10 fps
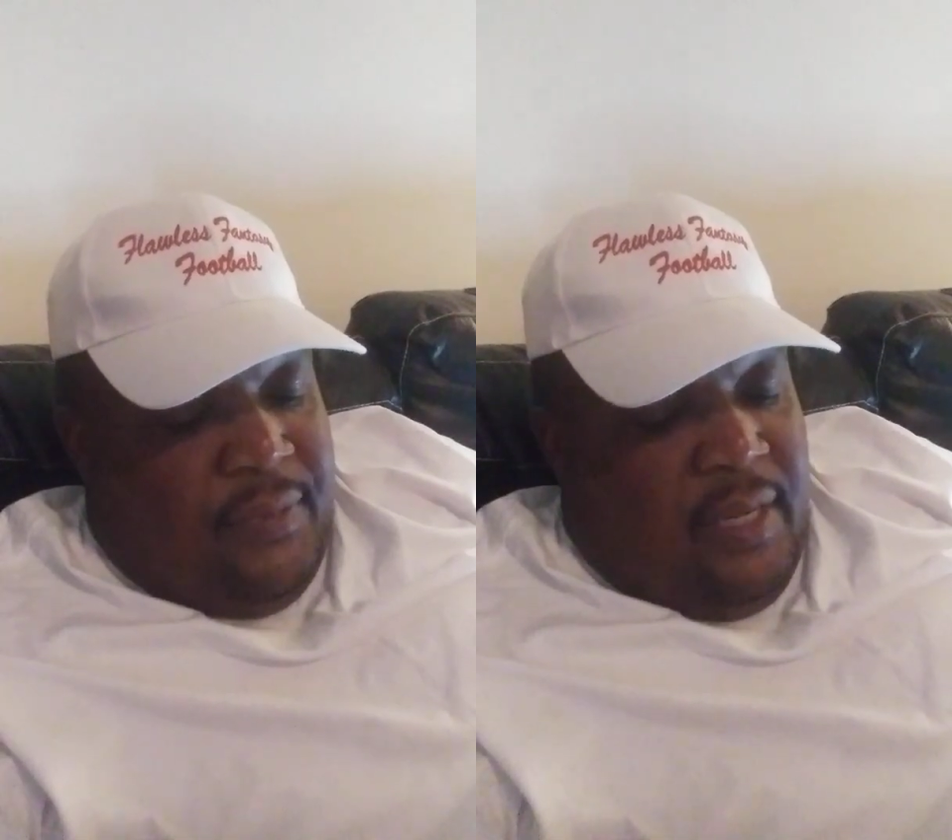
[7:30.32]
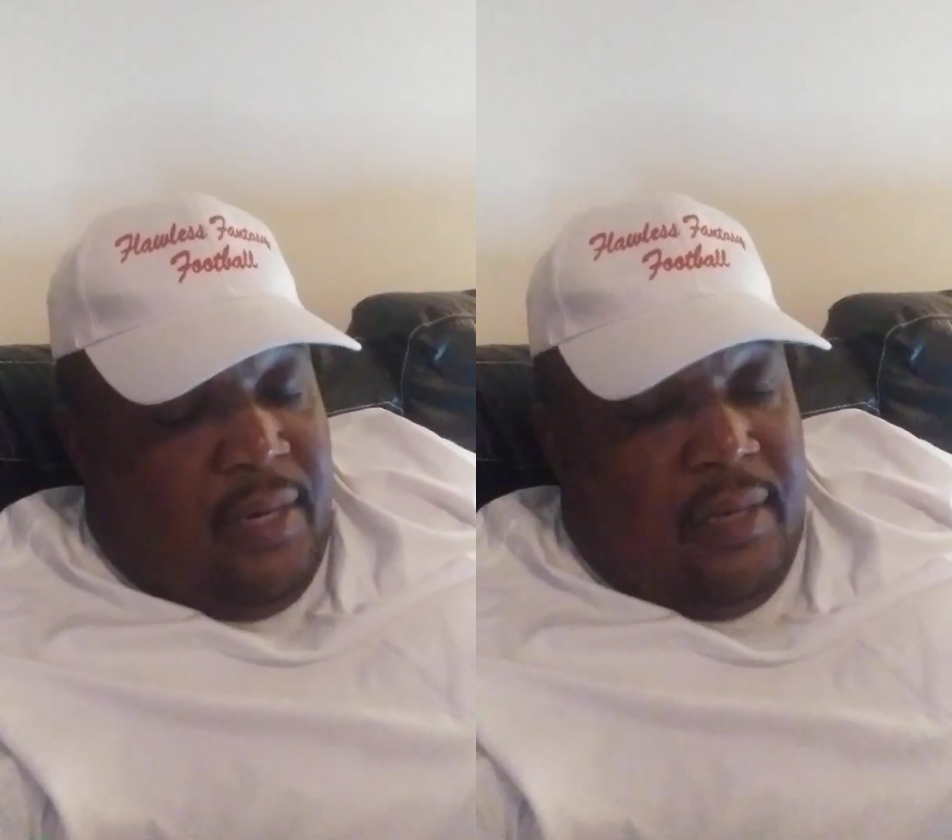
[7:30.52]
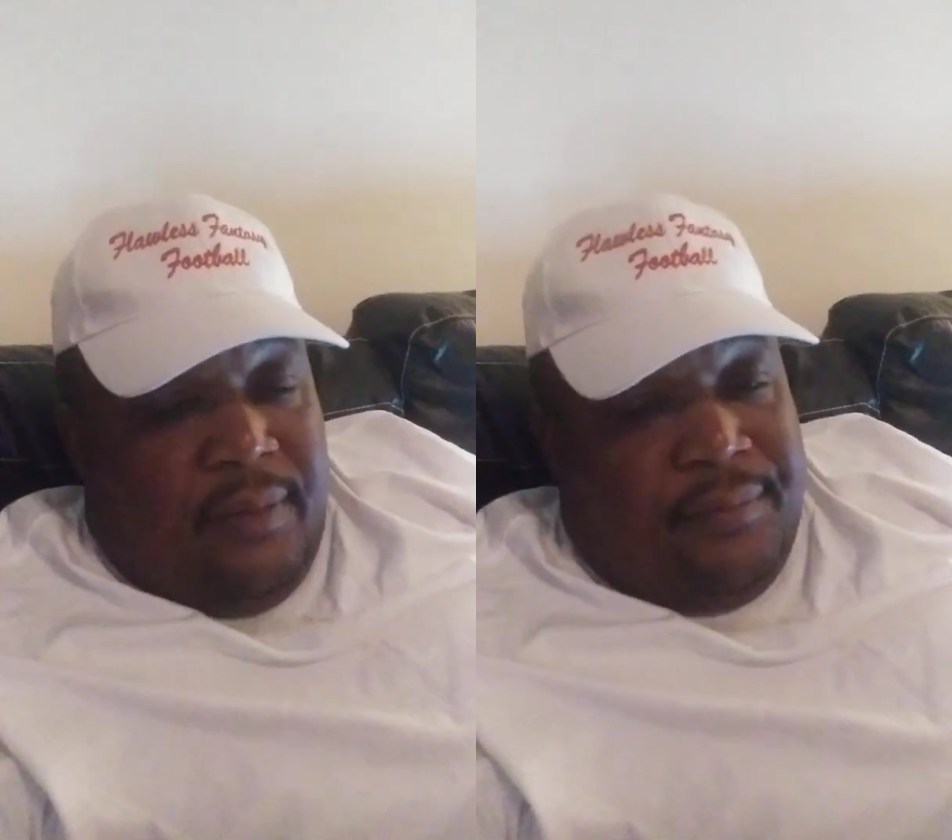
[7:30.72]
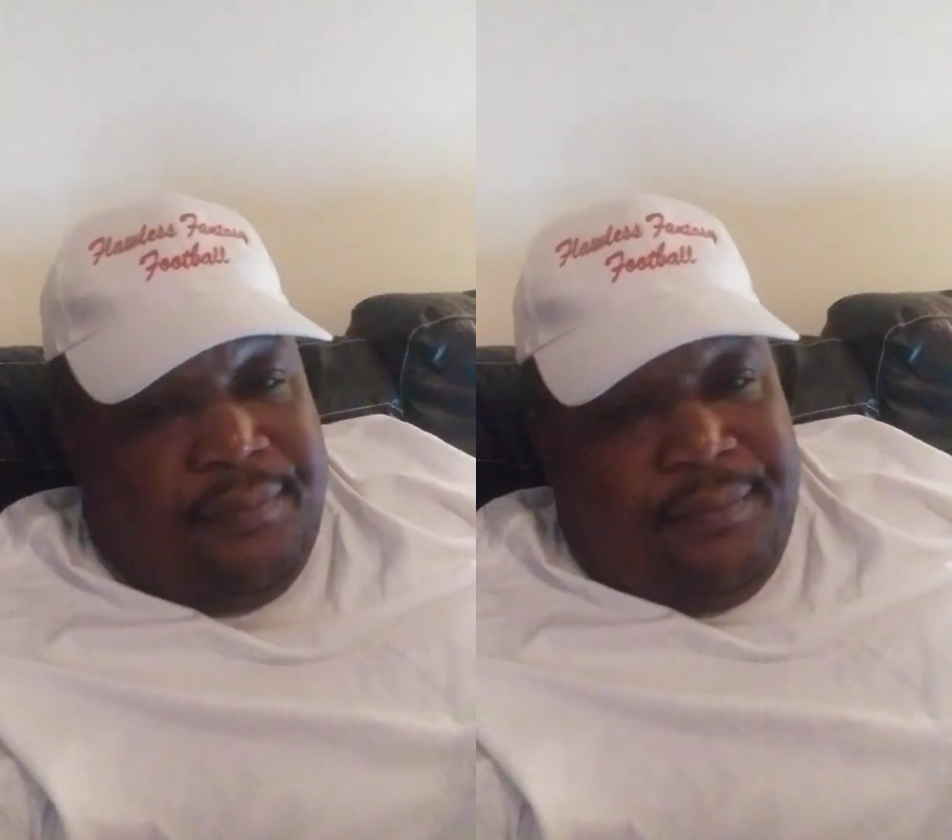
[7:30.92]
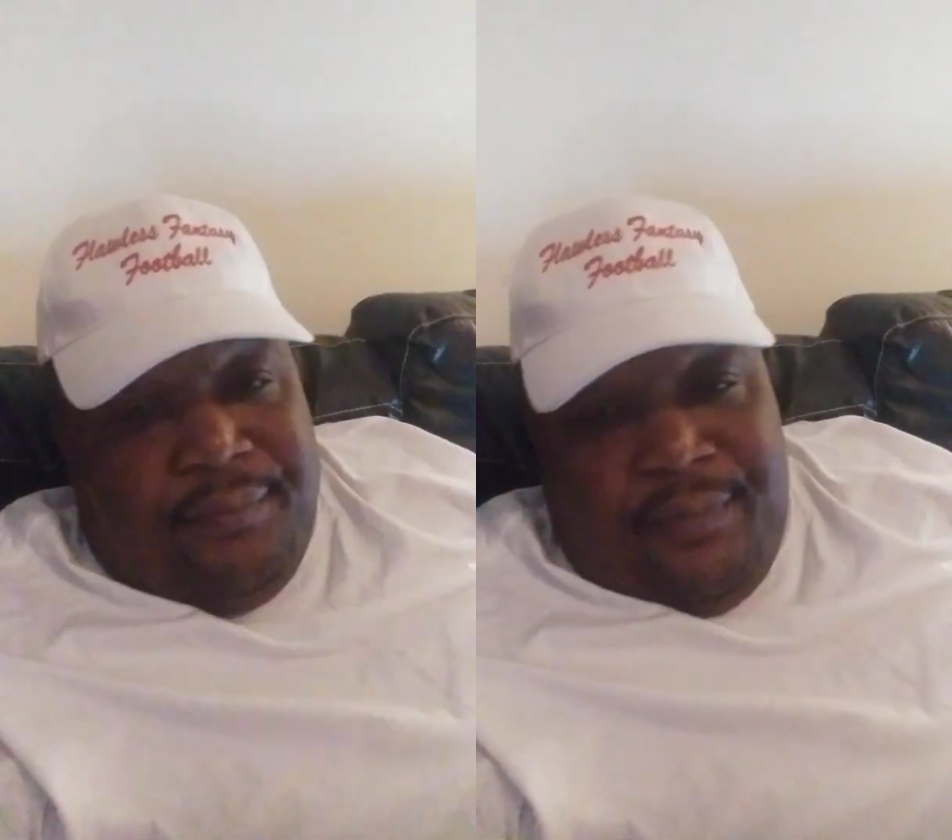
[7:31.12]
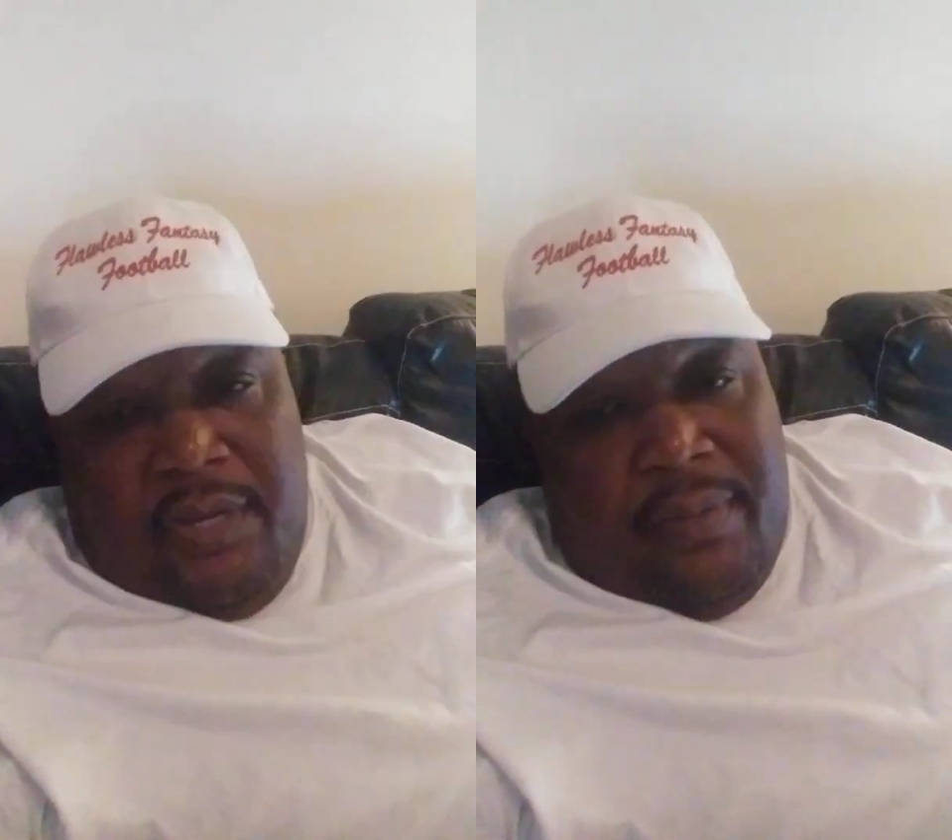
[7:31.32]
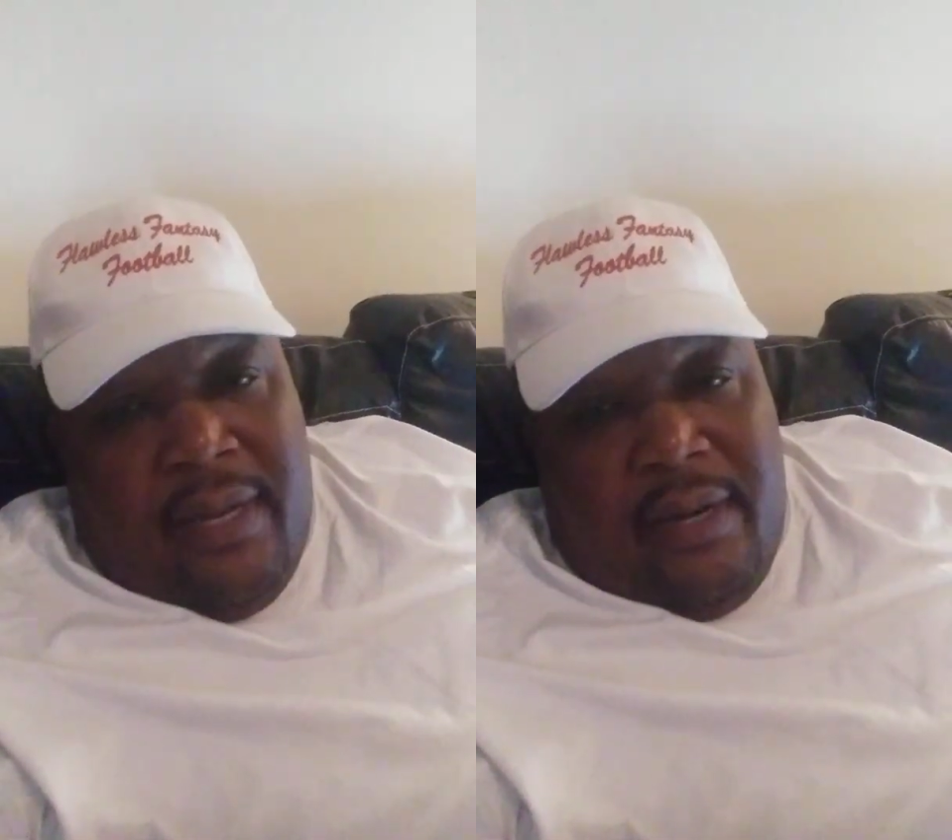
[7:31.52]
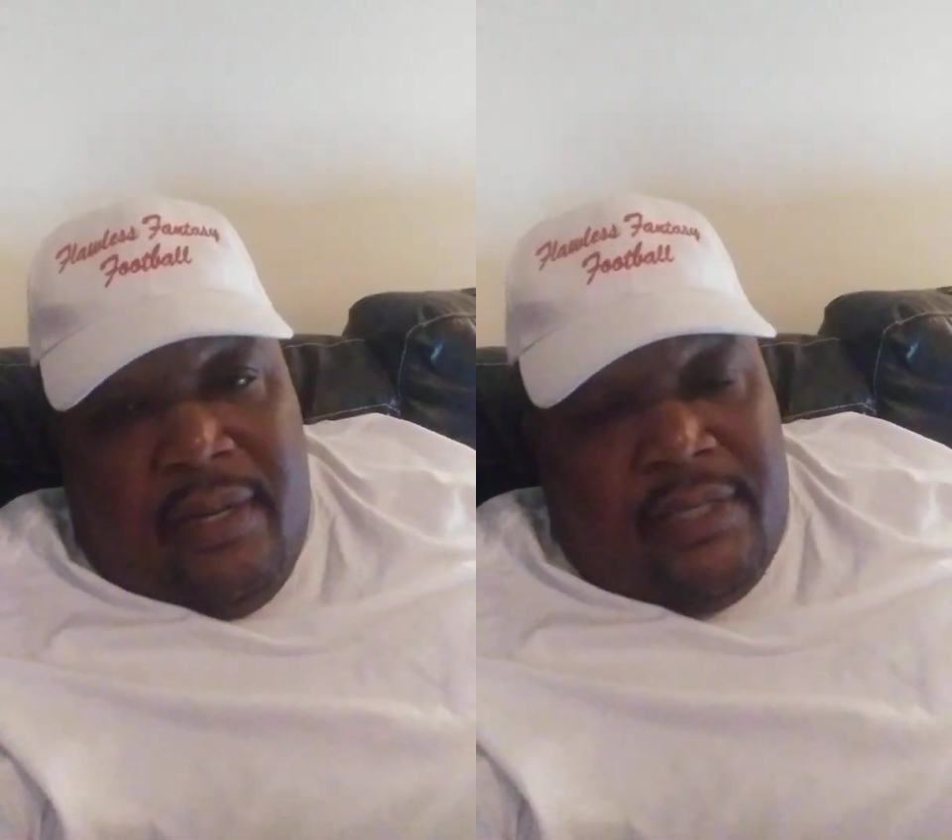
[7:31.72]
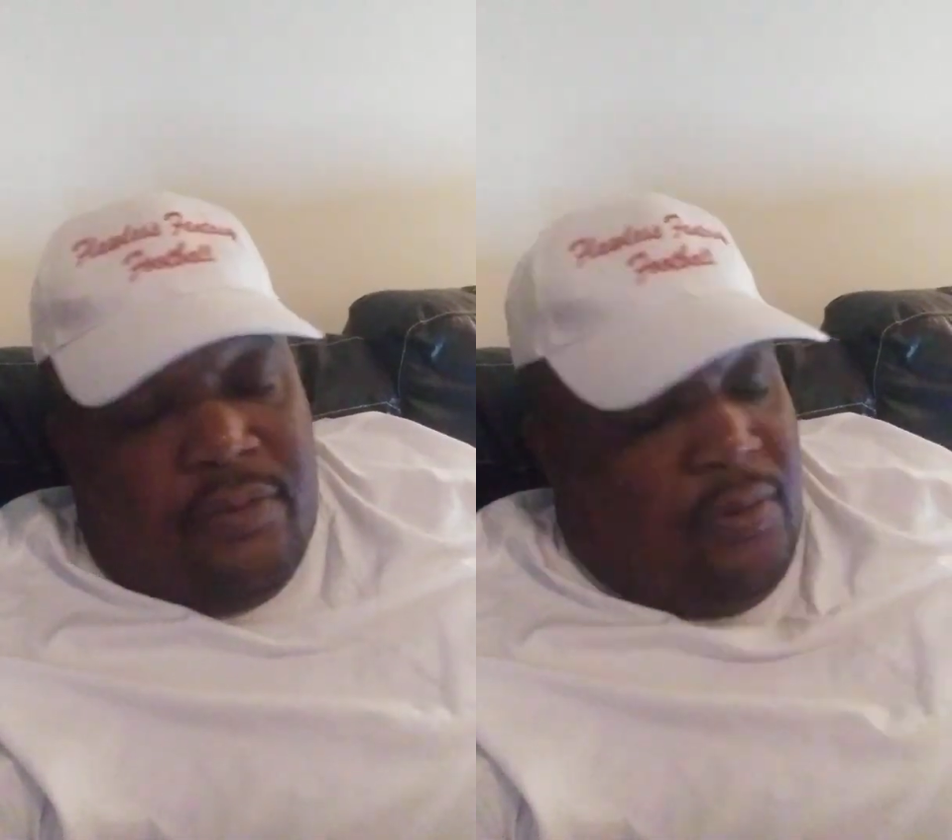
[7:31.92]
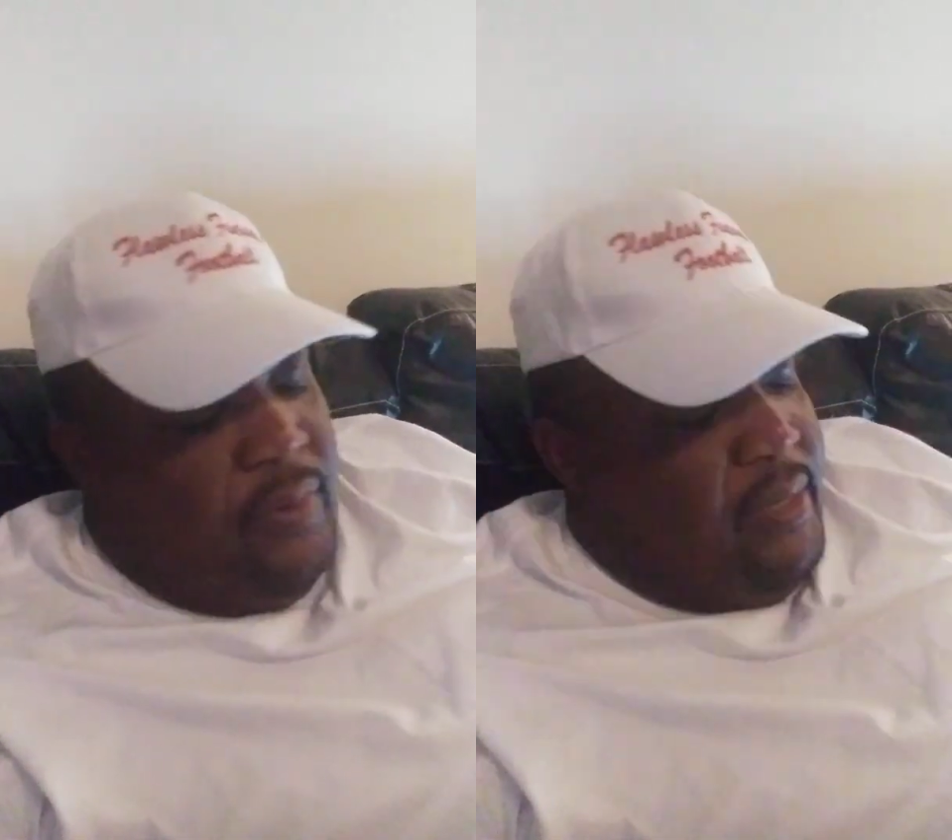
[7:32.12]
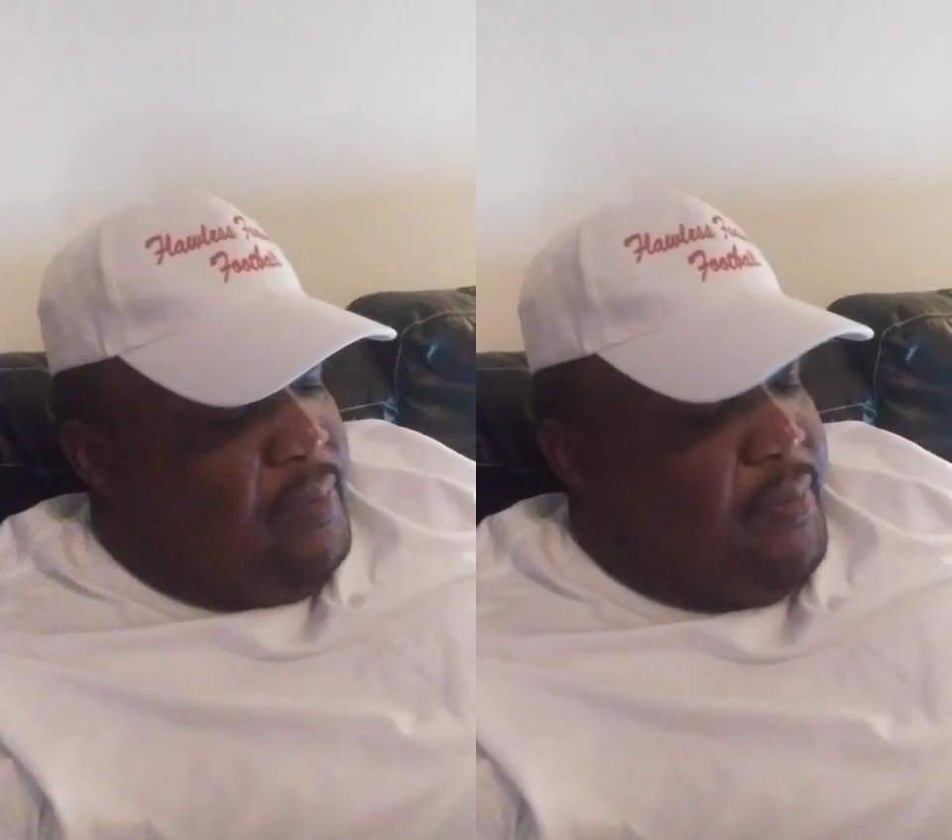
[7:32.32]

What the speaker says: And he'll be out at least 3 weeks